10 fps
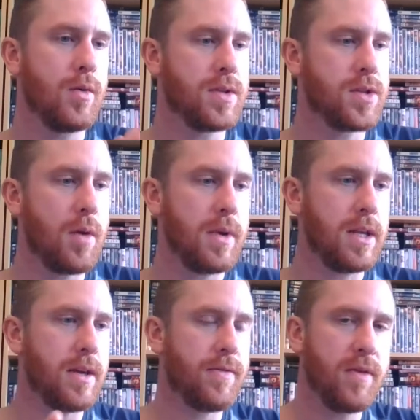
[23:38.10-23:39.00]
so many
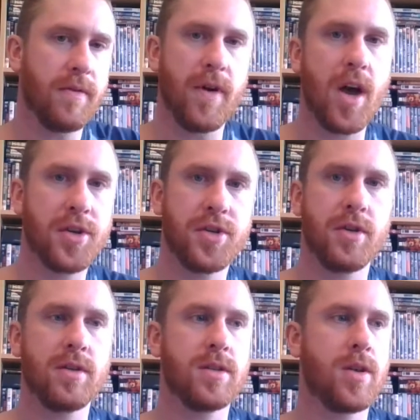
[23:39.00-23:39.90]
different
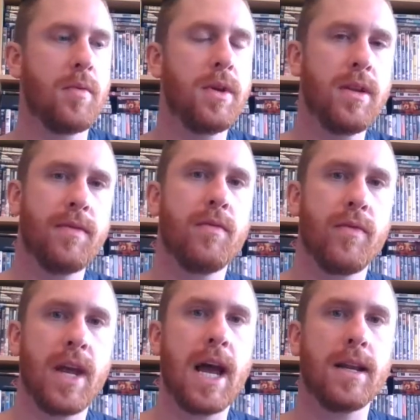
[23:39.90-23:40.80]
versions, so many different
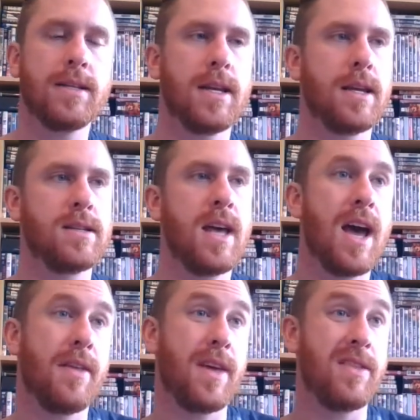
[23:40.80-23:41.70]
realities,
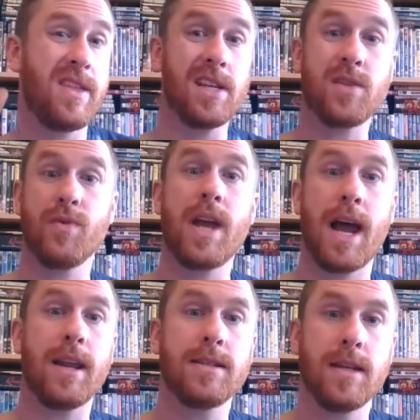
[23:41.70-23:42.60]
and then this
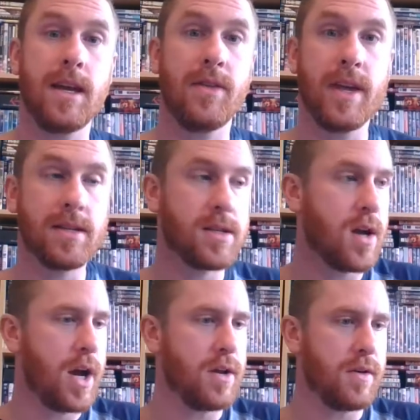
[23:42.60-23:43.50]
reality, this
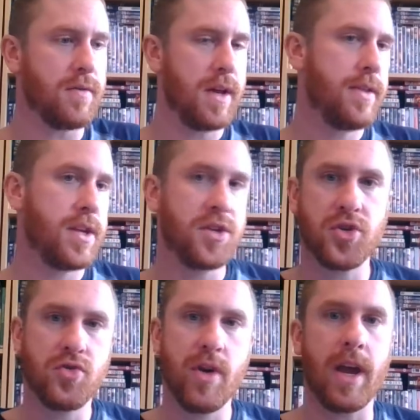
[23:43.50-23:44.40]

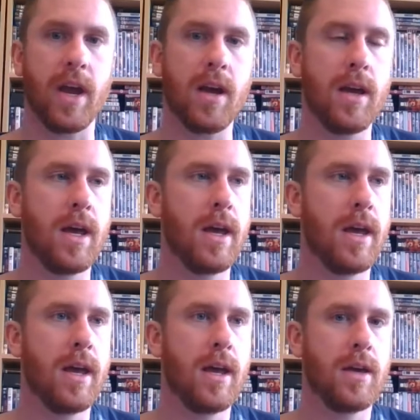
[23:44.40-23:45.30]
string,
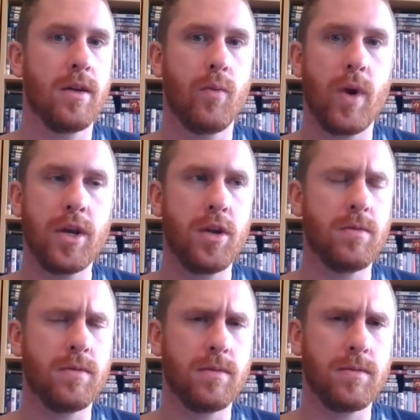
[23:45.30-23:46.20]
when
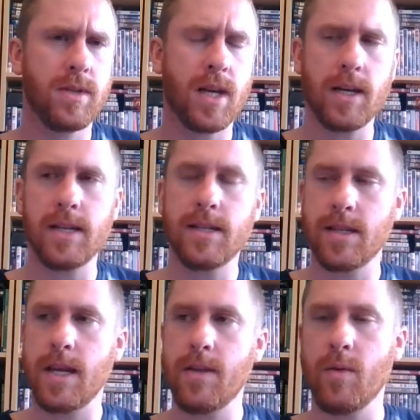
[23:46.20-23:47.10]
you suddenly
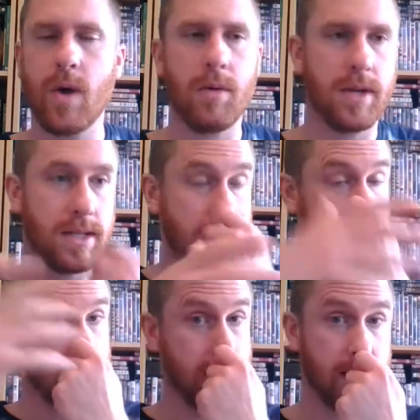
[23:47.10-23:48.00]
see the world as it
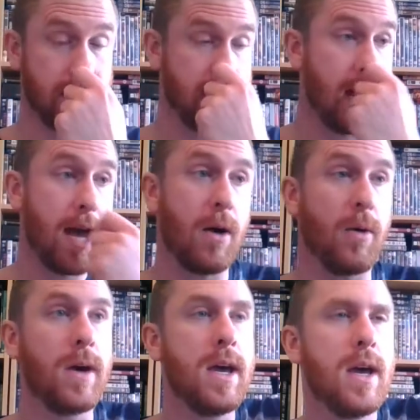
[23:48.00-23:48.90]
exists
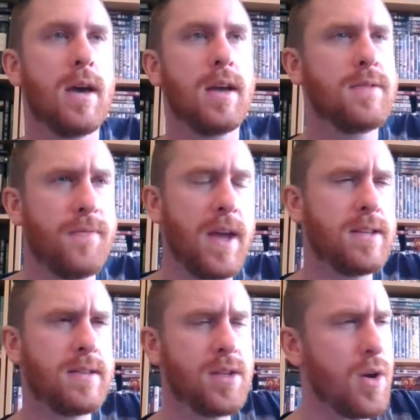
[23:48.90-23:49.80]
now,
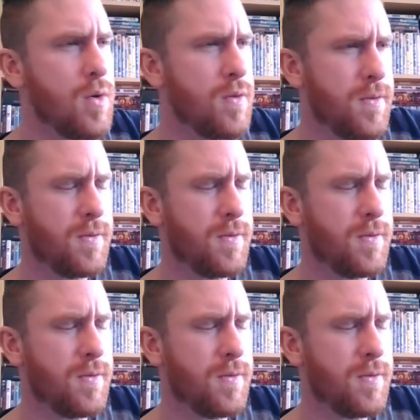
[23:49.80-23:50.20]
it's so